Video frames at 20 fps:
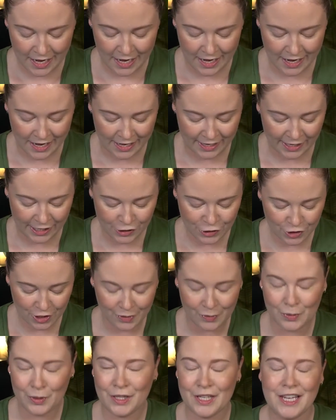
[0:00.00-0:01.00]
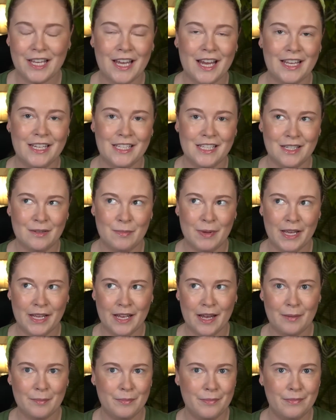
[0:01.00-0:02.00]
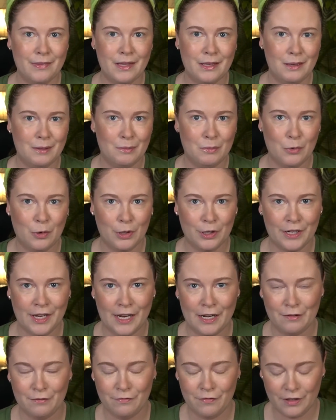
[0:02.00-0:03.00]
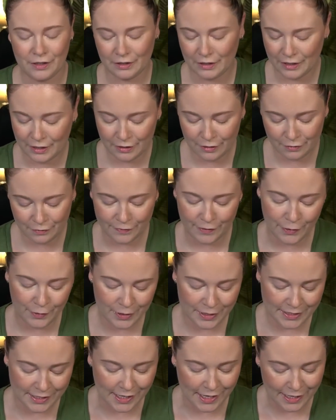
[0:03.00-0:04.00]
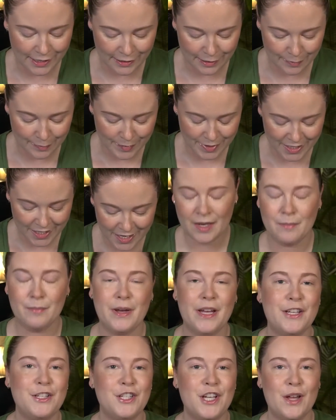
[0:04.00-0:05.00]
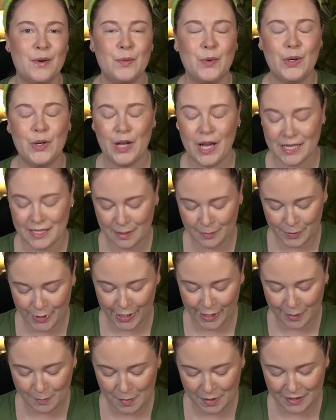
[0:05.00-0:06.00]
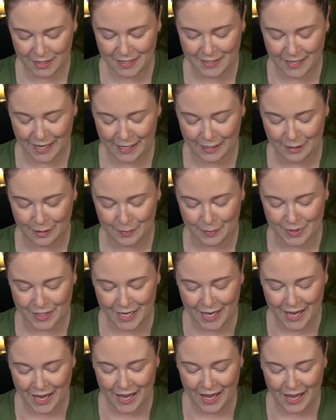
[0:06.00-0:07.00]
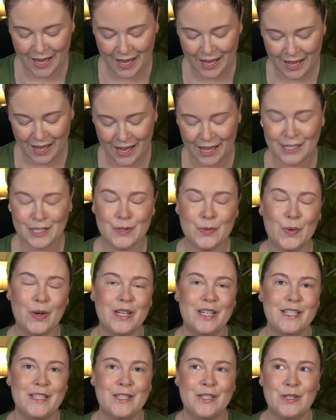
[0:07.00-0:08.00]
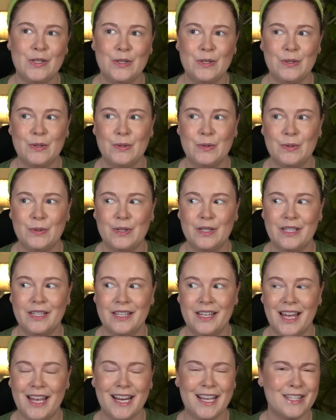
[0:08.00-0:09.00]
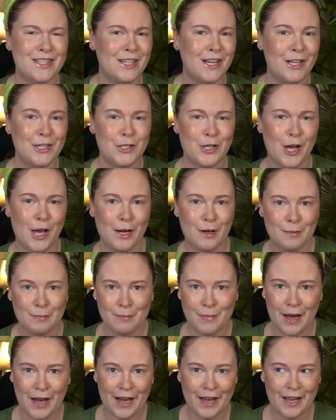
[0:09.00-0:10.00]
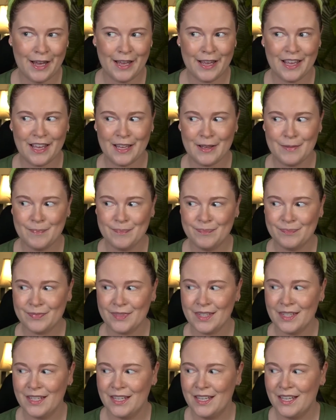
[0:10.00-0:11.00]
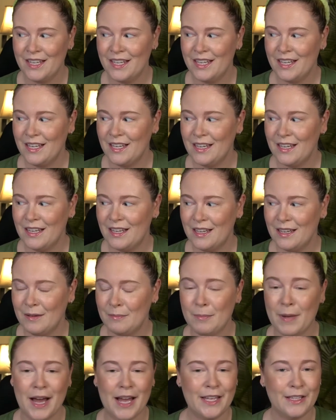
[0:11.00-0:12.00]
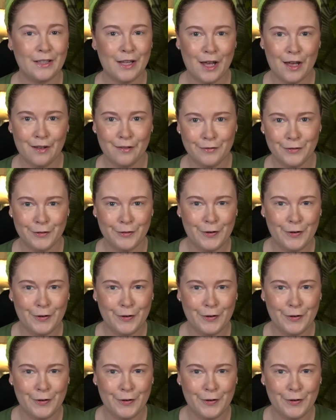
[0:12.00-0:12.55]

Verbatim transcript: I guess generally I didn't pick up the more kind of villain focused items, but in general, as I'm talking about these items, uh, I just wanted to, I guess, touch on my my love